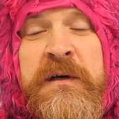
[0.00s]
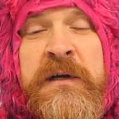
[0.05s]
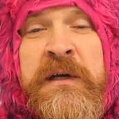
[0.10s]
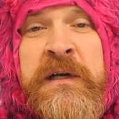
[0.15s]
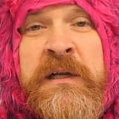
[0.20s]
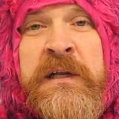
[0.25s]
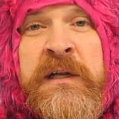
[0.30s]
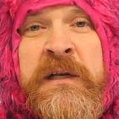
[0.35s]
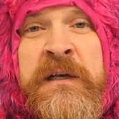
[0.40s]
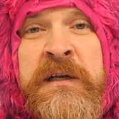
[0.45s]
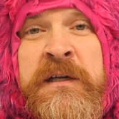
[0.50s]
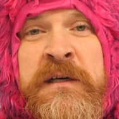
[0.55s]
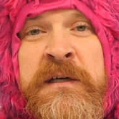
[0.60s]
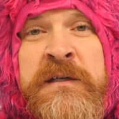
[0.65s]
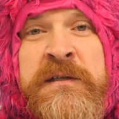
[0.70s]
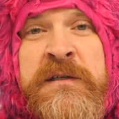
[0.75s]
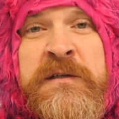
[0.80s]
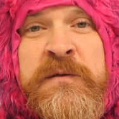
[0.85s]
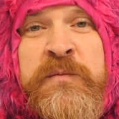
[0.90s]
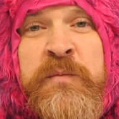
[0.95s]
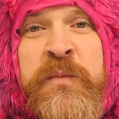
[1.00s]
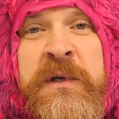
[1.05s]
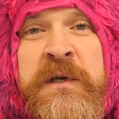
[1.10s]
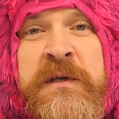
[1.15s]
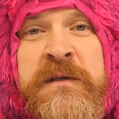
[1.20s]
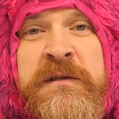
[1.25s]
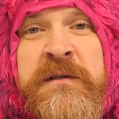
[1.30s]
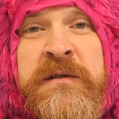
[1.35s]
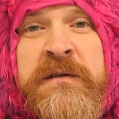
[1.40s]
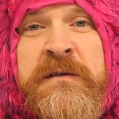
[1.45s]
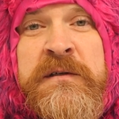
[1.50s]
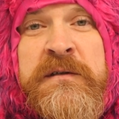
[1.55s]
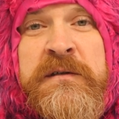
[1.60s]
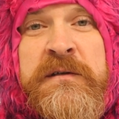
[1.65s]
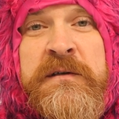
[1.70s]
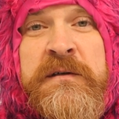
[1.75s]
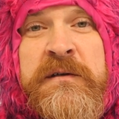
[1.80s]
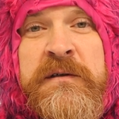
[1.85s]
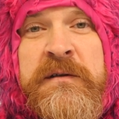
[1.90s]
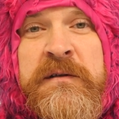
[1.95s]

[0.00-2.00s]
and does his business.